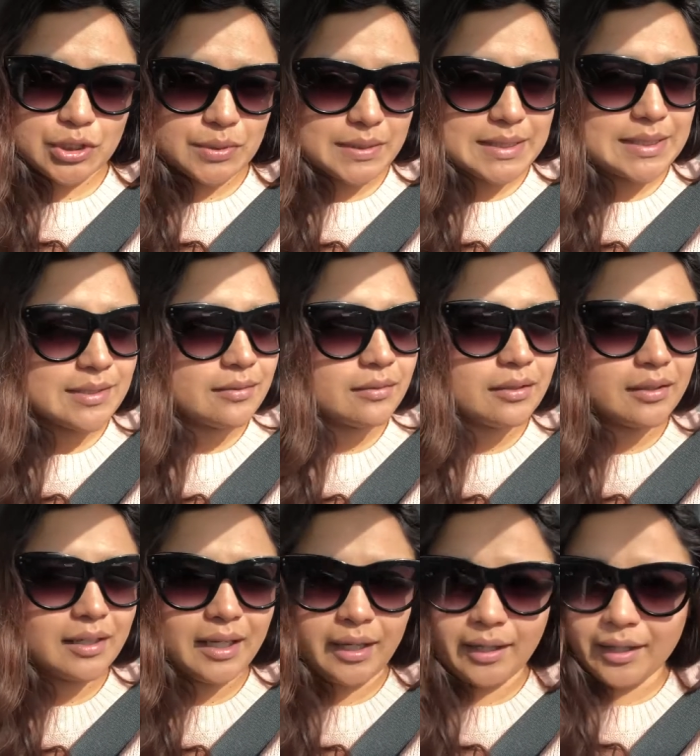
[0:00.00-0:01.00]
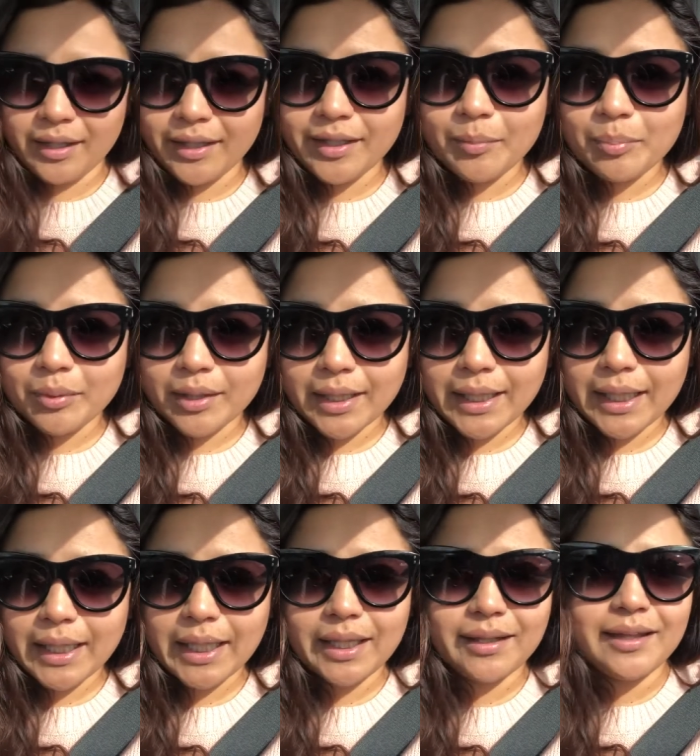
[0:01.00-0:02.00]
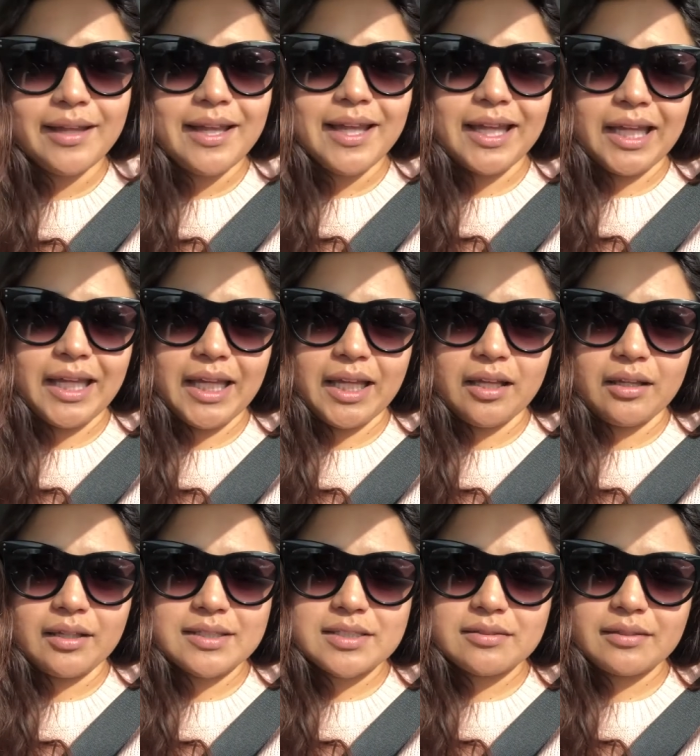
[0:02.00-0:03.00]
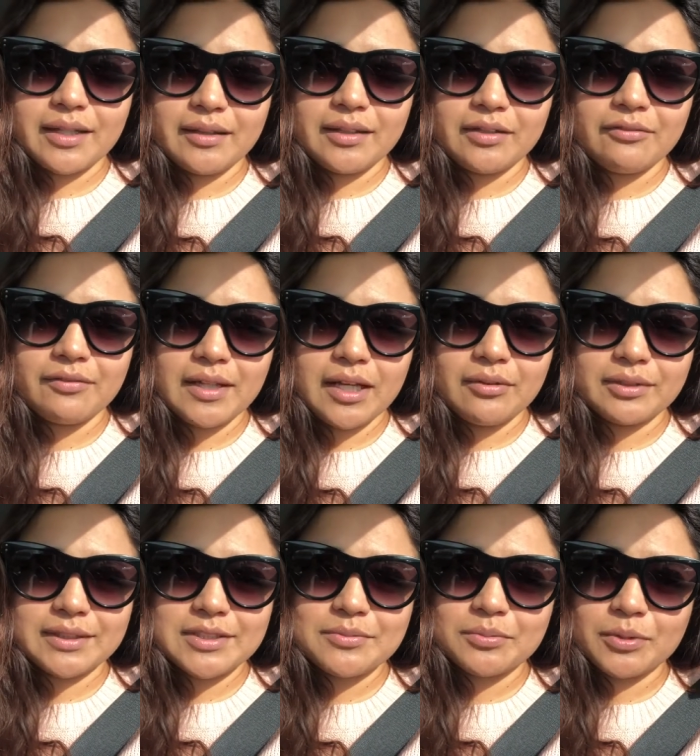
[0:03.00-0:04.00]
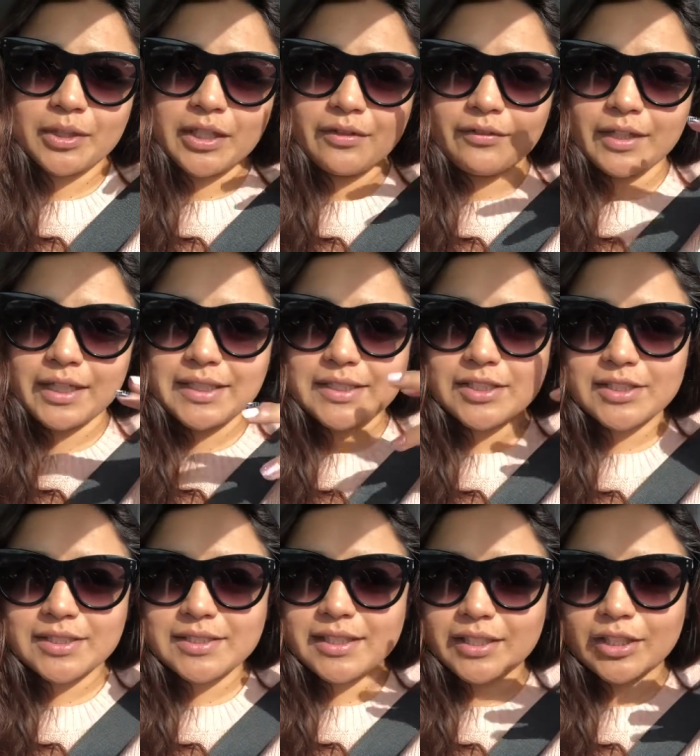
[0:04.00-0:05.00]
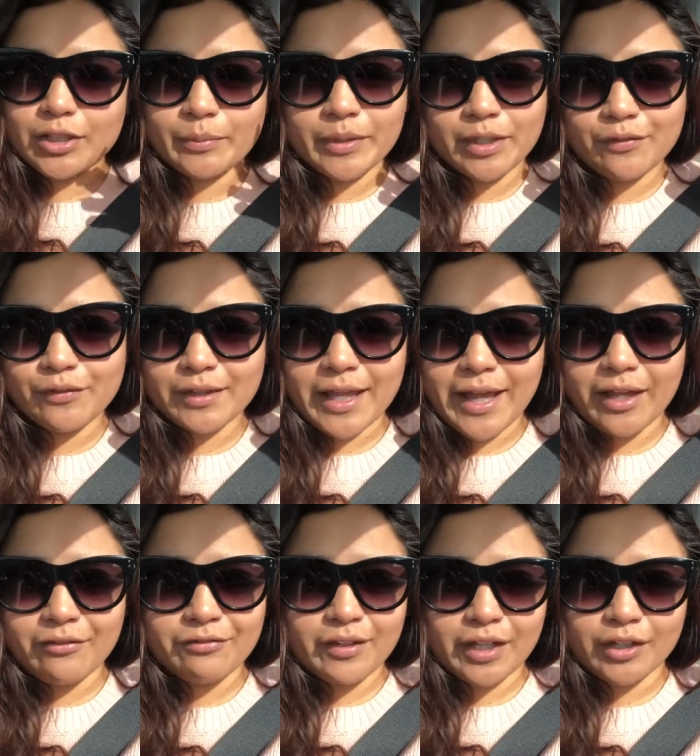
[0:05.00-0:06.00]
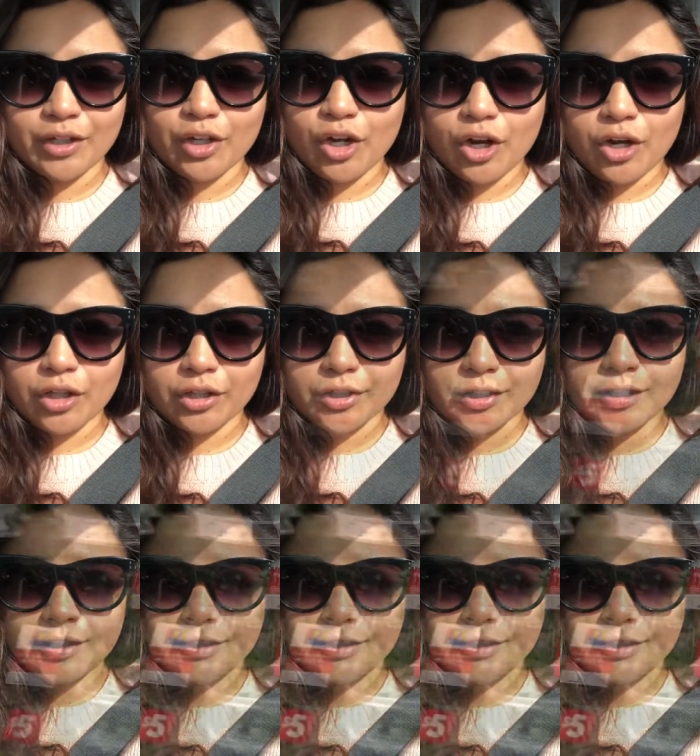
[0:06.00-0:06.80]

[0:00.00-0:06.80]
looks kind of plain and so I think flowers will give it just a little bit of life and color.